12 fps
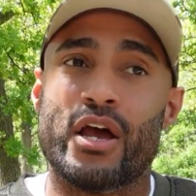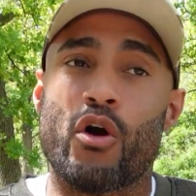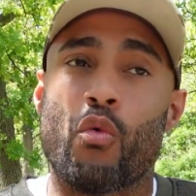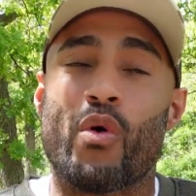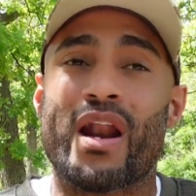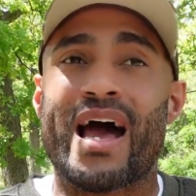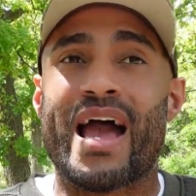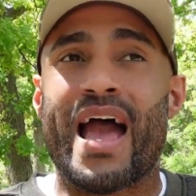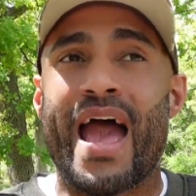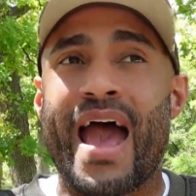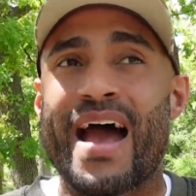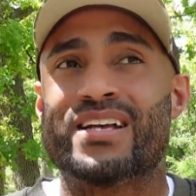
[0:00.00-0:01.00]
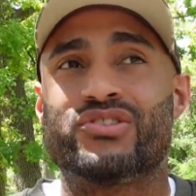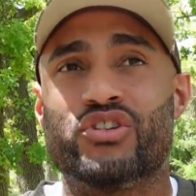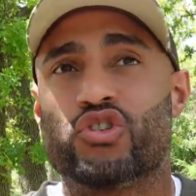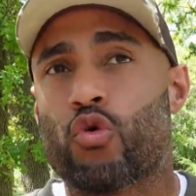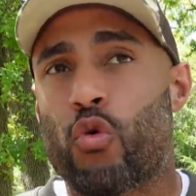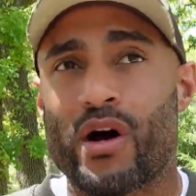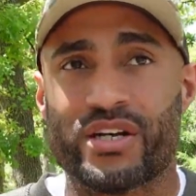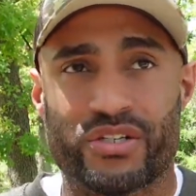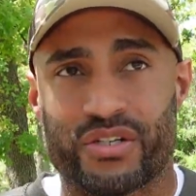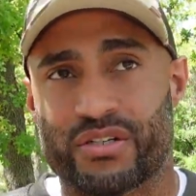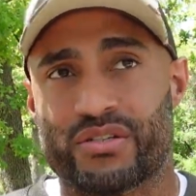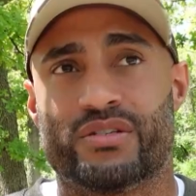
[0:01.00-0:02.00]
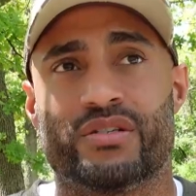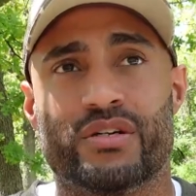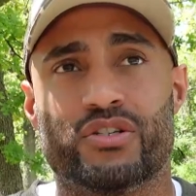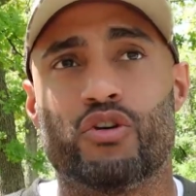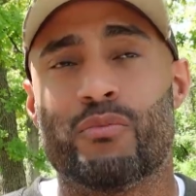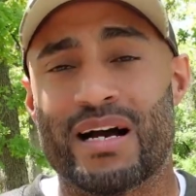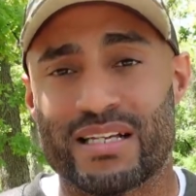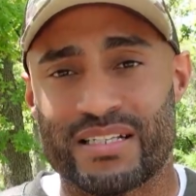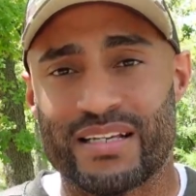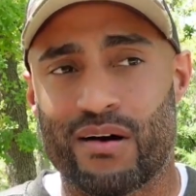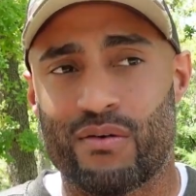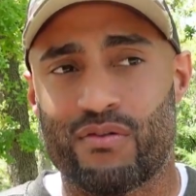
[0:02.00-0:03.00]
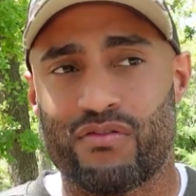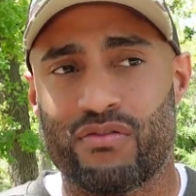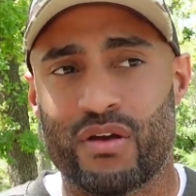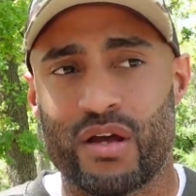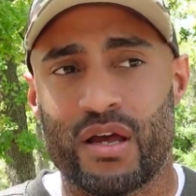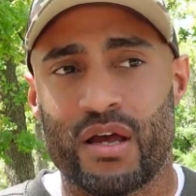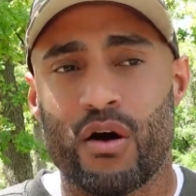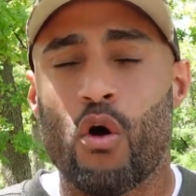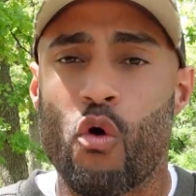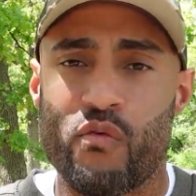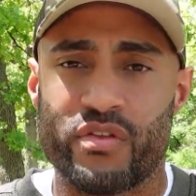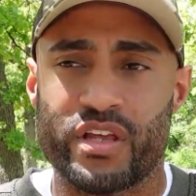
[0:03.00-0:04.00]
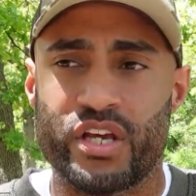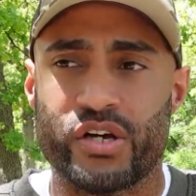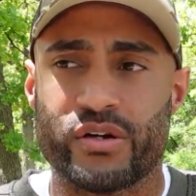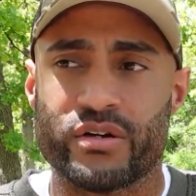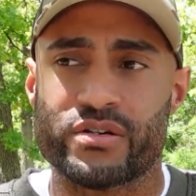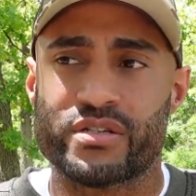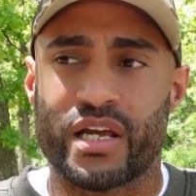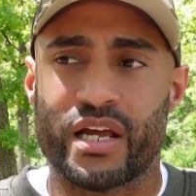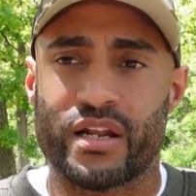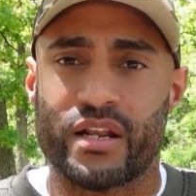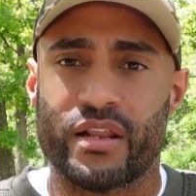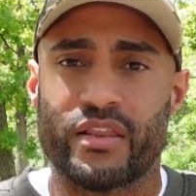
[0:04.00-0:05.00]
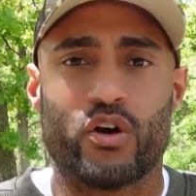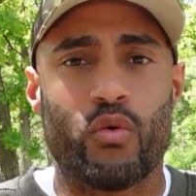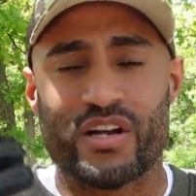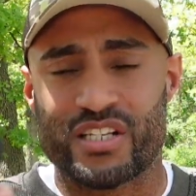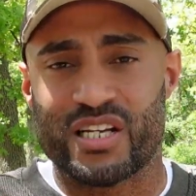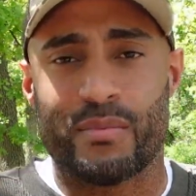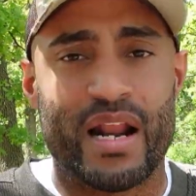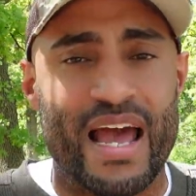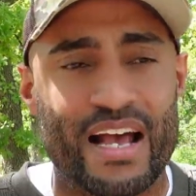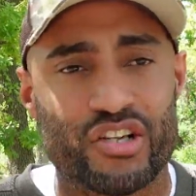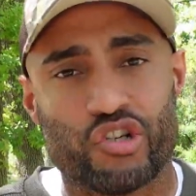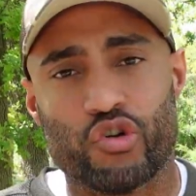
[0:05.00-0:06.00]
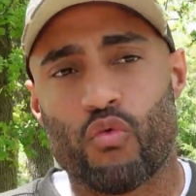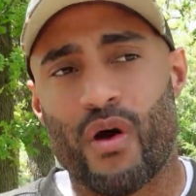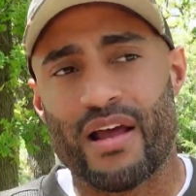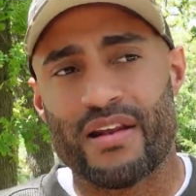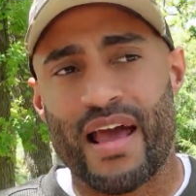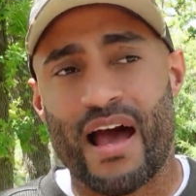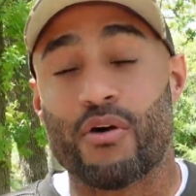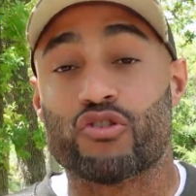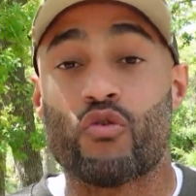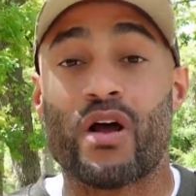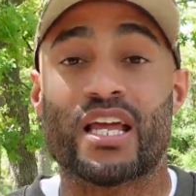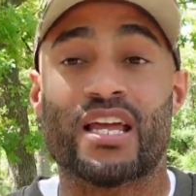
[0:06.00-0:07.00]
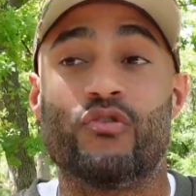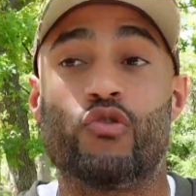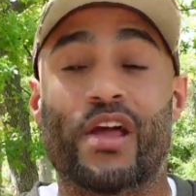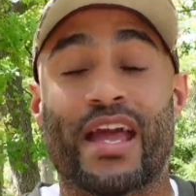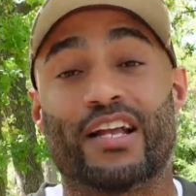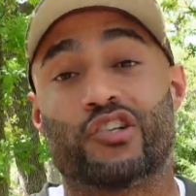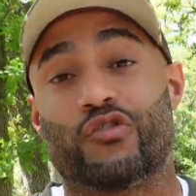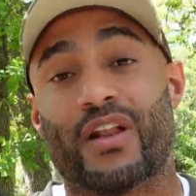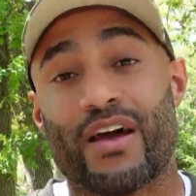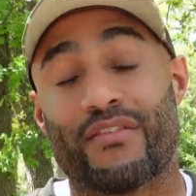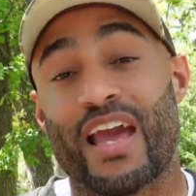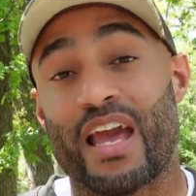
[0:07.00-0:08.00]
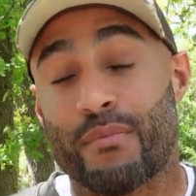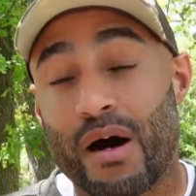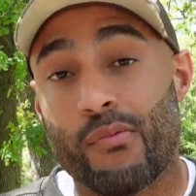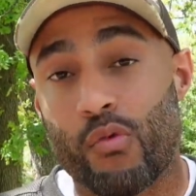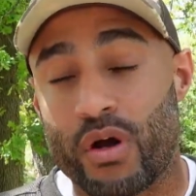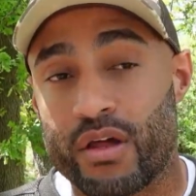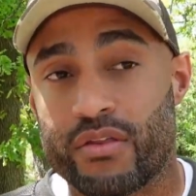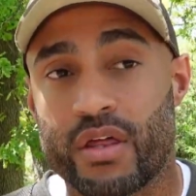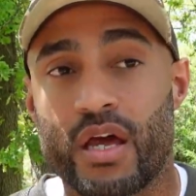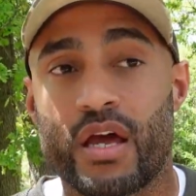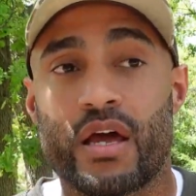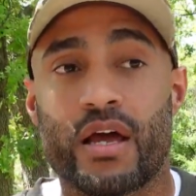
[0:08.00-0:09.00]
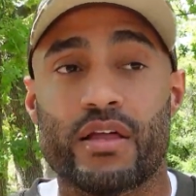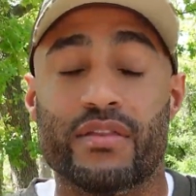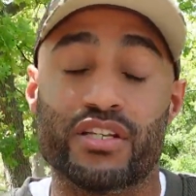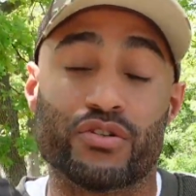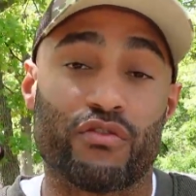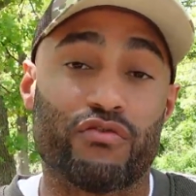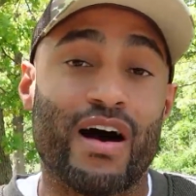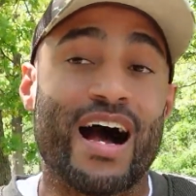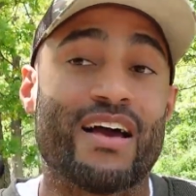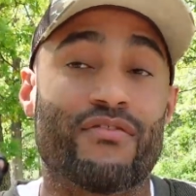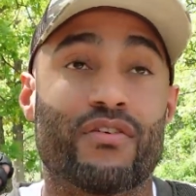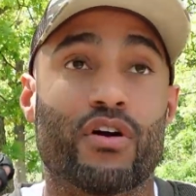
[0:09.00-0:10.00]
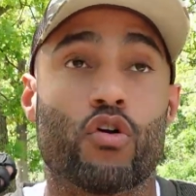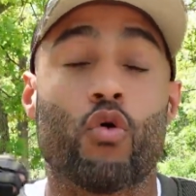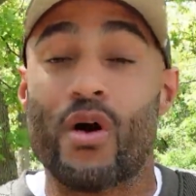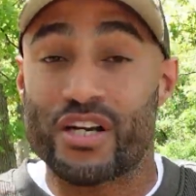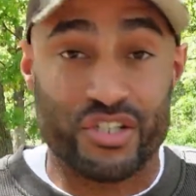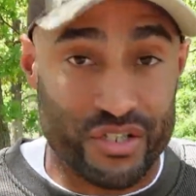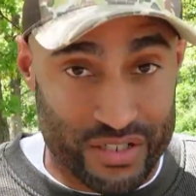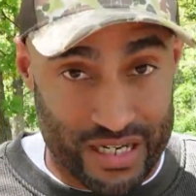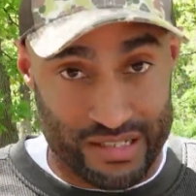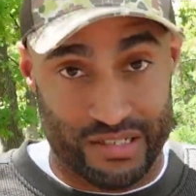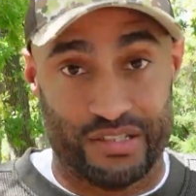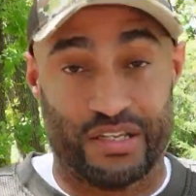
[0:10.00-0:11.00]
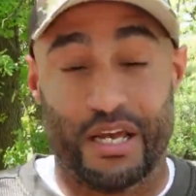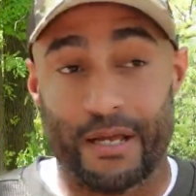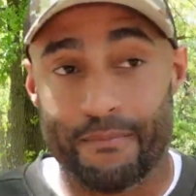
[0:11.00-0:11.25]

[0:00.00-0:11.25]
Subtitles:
when I ask these questions to myself over the years, and the questions I'm going to ask you right now and try to give you the answer that I came up with, these are 5 questions, I should say,